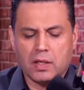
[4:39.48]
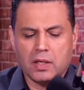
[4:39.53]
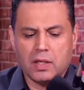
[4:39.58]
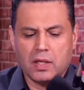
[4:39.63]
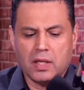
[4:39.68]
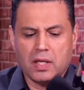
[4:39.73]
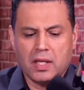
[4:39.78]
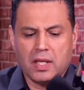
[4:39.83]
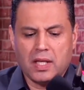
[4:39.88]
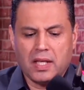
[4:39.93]

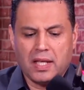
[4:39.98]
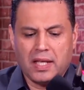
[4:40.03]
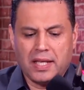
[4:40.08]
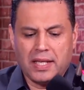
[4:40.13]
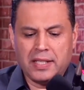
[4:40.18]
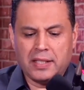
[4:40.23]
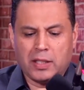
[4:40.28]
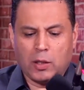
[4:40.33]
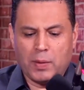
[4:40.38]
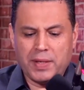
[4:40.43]
So
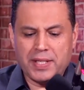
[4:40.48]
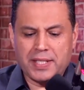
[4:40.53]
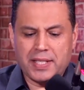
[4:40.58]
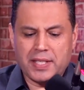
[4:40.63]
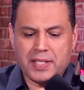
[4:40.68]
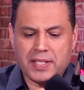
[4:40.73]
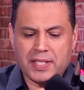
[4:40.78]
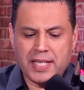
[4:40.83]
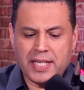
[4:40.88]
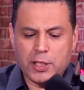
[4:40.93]
this
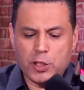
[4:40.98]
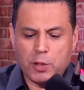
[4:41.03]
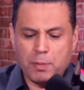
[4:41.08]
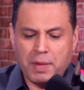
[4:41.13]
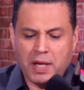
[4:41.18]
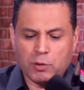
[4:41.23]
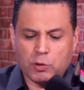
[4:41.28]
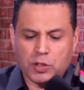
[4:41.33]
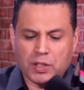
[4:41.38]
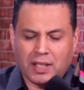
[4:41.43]

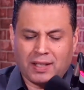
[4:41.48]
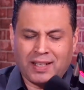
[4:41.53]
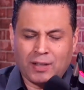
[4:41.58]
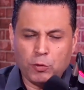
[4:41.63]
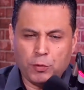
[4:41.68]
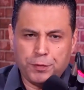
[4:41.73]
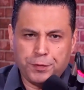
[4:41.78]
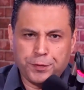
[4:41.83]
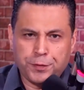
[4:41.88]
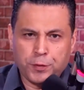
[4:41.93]
feeling
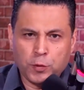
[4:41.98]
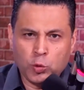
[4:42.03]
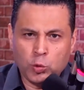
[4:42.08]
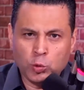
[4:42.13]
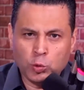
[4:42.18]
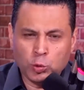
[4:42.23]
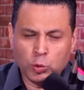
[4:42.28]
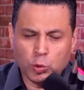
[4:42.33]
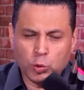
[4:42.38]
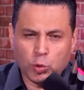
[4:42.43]
is
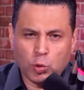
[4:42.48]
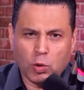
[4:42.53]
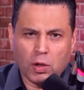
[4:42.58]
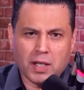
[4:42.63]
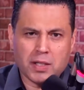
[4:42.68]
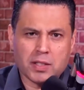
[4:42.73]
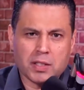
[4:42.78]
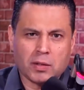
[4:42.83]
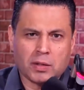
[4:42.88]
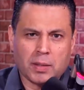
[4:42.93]
deep
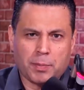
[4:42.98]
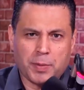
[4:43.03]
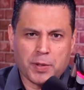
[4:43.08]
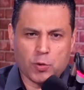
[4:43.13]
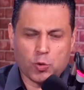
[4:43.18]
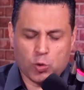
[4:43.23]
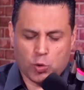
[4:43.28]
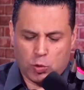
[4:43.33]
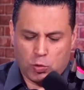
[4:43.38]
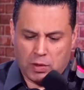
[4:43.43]
down in the
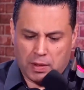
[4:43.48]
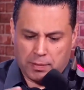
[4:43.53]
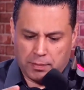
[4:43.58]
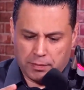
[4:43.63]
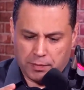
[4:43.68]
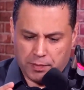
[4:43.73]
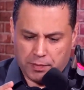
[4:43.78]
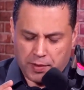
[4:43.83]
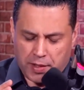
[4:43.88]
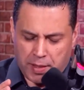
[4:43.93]
heart.
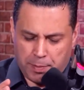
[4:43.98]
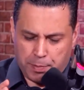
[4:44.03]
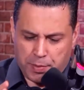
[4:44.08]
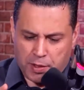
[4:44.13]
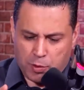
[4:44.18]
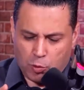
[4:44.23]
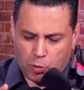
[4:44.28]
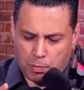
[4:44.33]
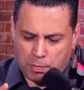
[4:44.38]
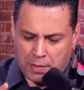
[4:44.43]
Again,